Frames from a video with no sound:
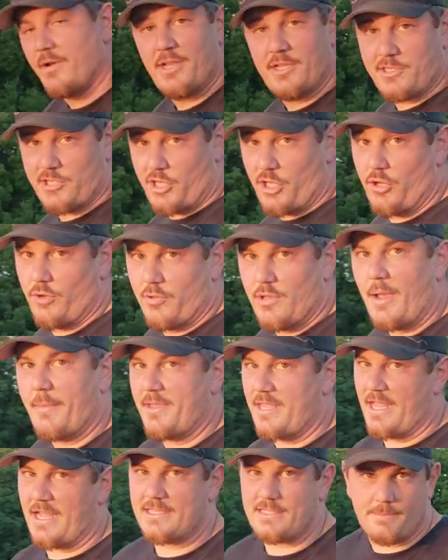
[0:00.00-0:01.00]
and it's huge. I
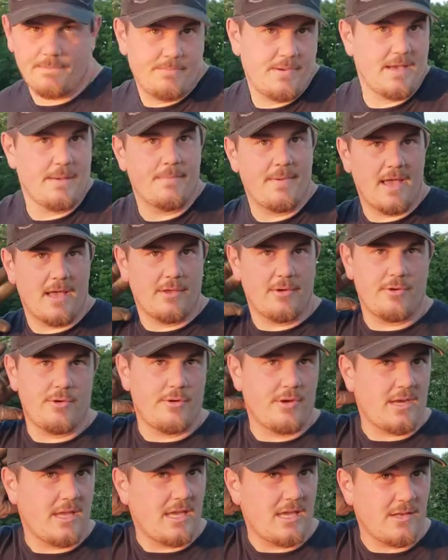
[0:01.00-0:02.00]
mean, that's a big baler. You're
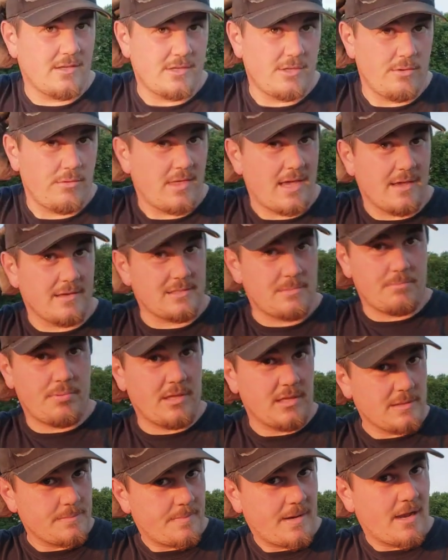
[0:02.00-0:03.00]
going to get two thousand
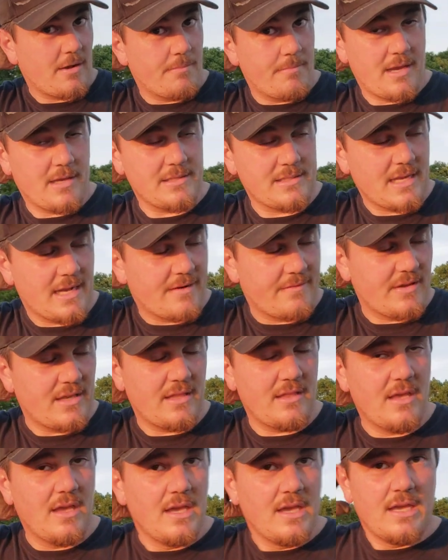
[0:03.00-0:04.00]
plus pound bales out of
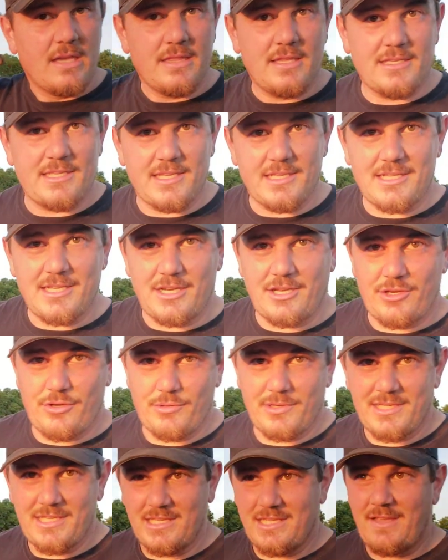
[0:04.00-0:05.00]
it. This is gonna
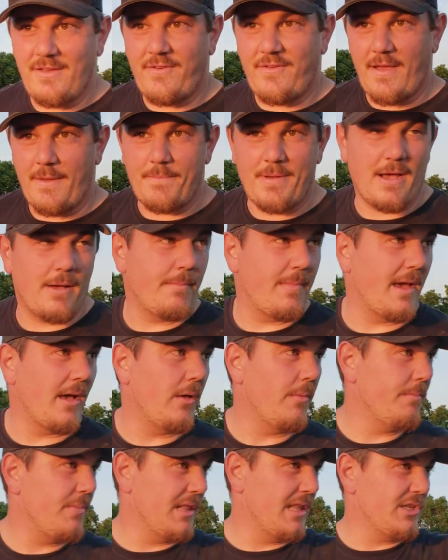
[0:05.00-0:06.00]
do a 65 pound bale,
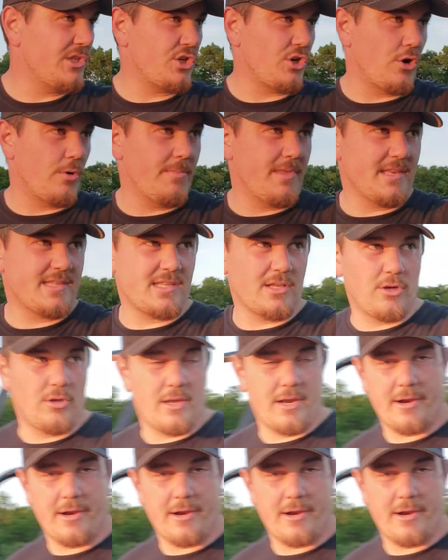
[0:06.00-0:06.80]
but let's show them this little